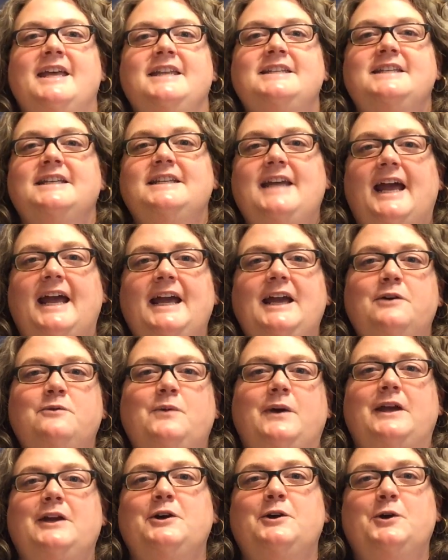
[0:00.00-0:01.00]
Today
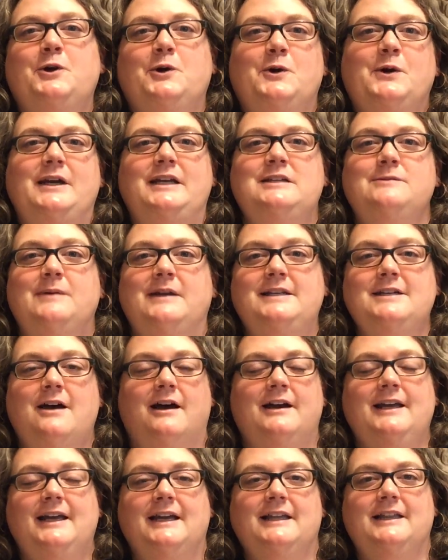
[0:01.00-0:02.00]
we are going to be
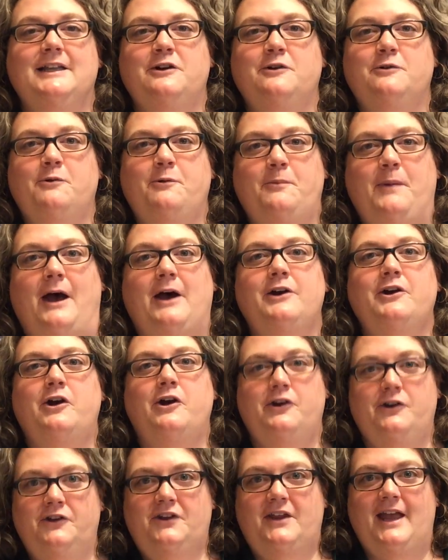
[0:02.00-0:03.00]
talking a little about
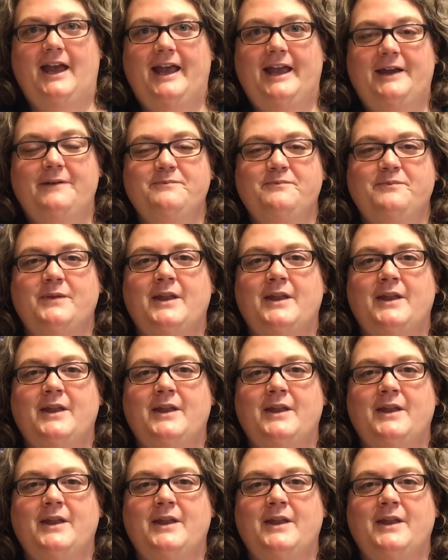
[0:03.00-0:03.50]
Earth Day.